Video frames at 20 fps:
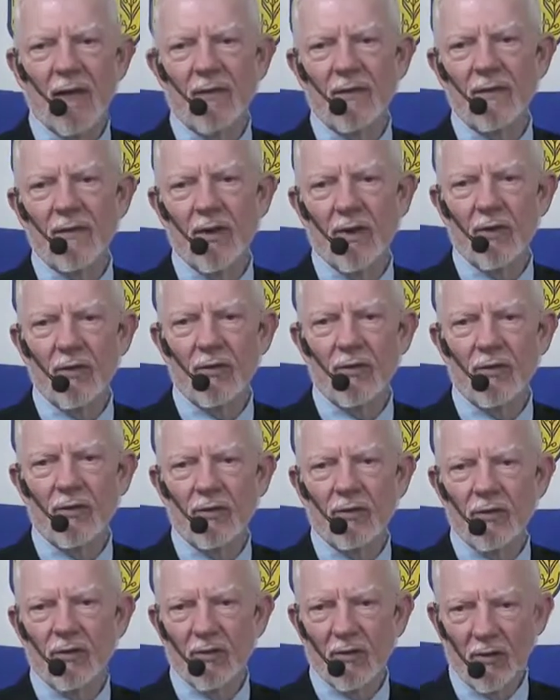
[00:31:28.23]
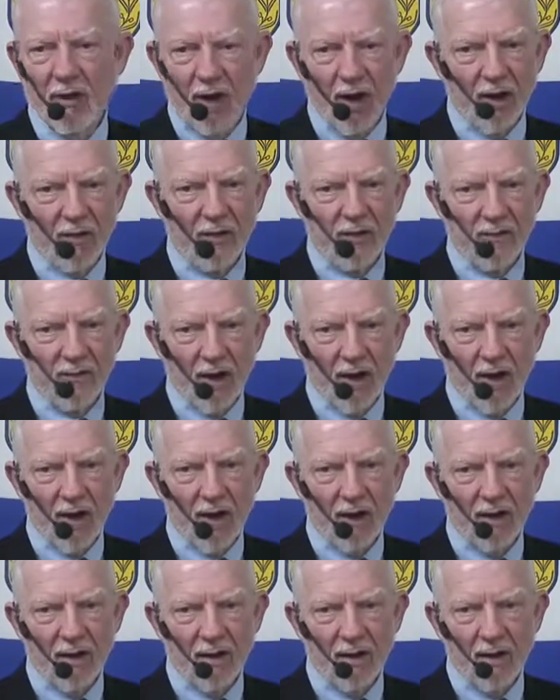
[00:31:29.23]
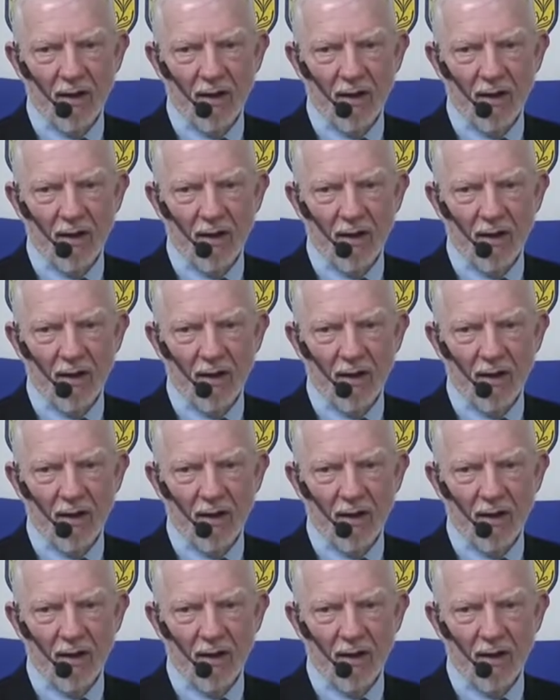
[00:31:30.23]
those laws of God,